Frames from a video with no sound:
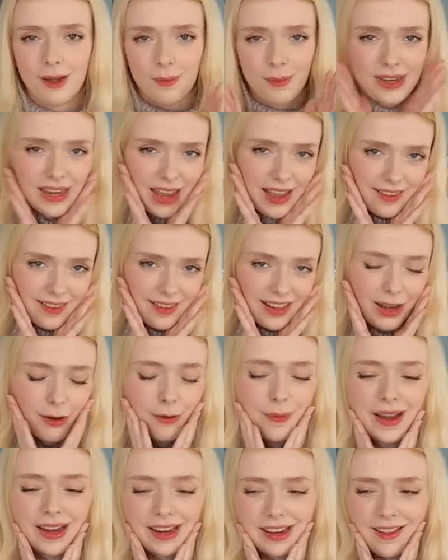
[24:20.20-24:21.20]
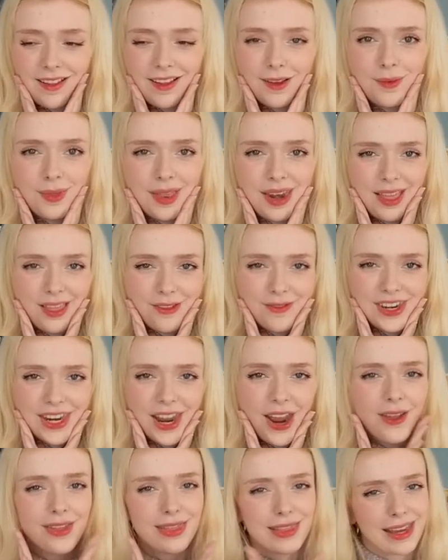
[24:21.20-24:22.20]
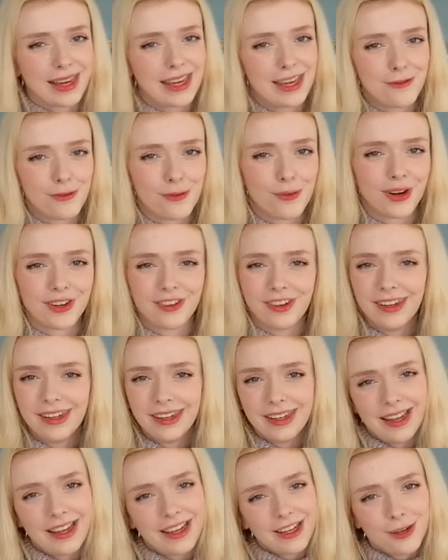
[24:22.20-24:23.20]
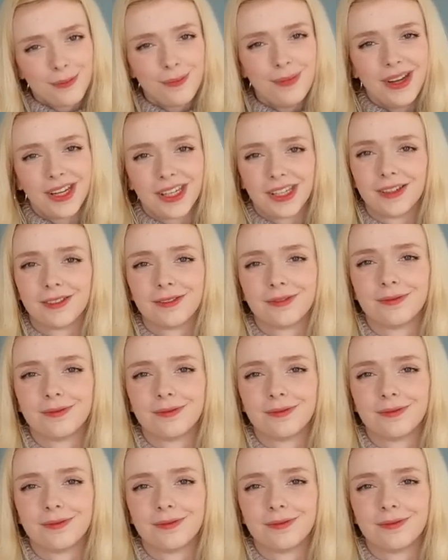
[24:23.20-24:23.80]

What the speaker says: But yes, I'll be back and see you with another video. Thank you for watching and goodbye.